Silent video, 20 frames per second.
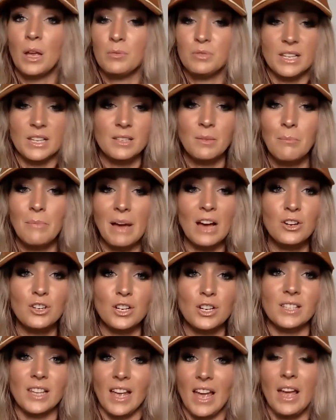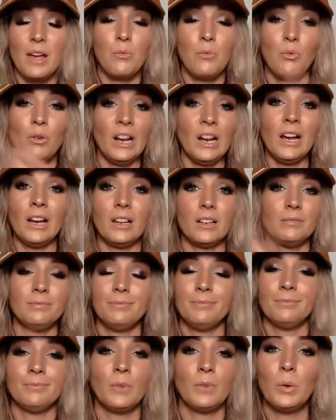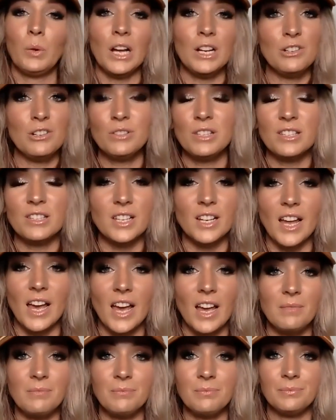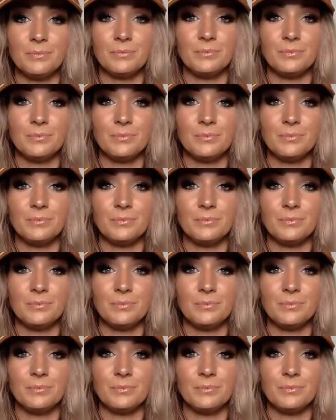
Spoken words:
Set some boundaries. Like, hey, we're not doing this today.